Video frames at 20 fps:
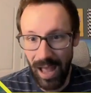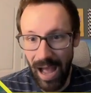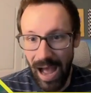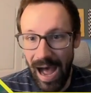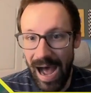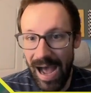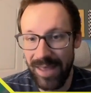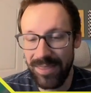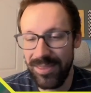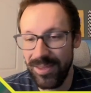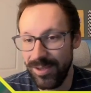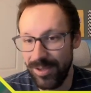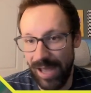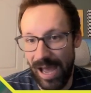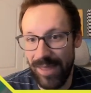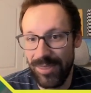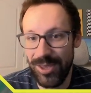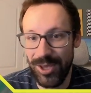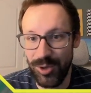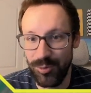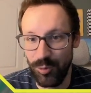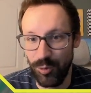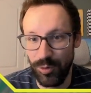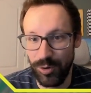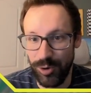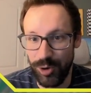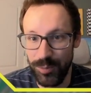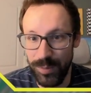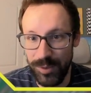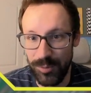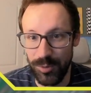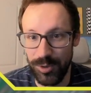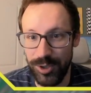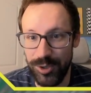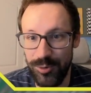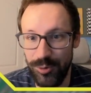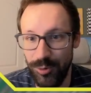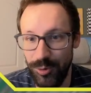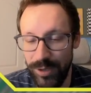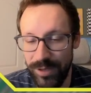I think it could be really
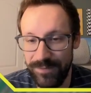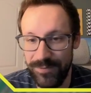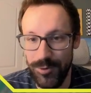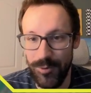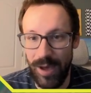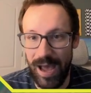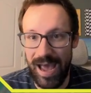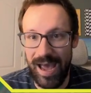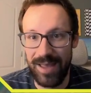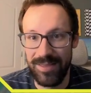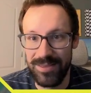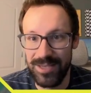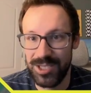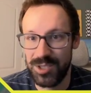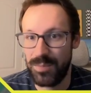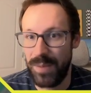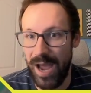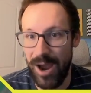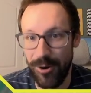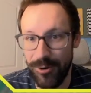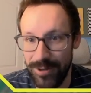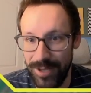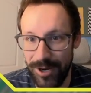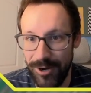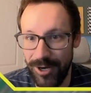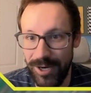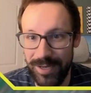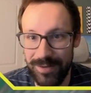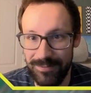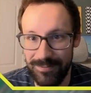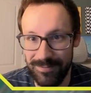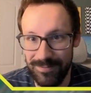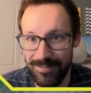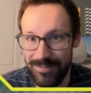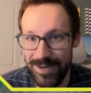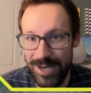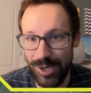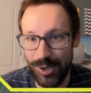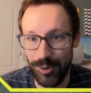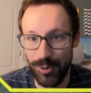cool if you had this Power Lariat
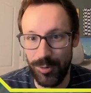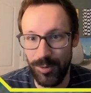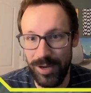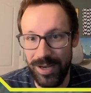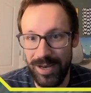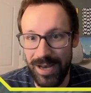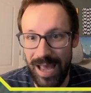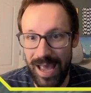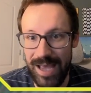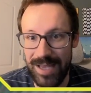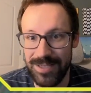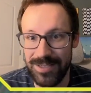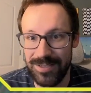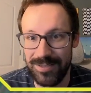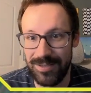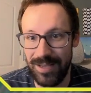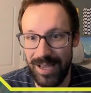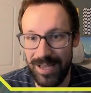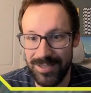Nidoqueen as